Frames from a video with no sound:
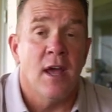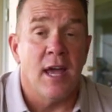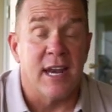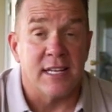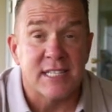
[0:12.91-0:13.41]

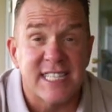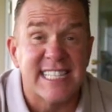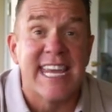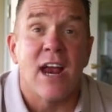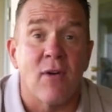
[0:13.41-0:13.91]
and it's
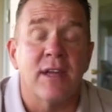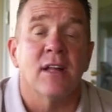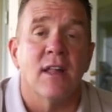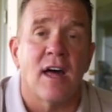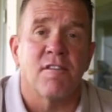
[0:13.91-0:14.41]
scaring
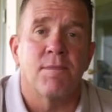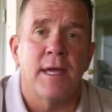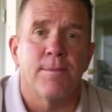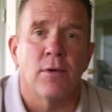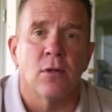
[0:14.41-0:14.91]
a lot of
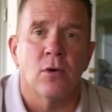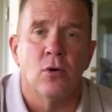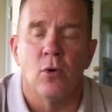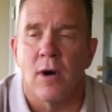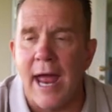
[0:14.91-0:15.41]
people
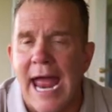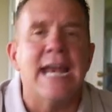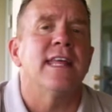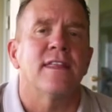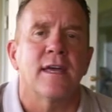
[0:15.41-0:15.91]
who are
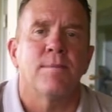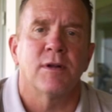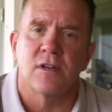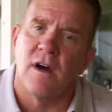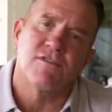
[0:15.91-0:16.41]
anything
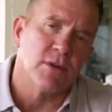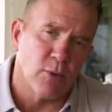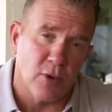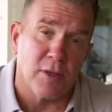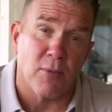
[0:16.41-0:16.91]
but comfortable with the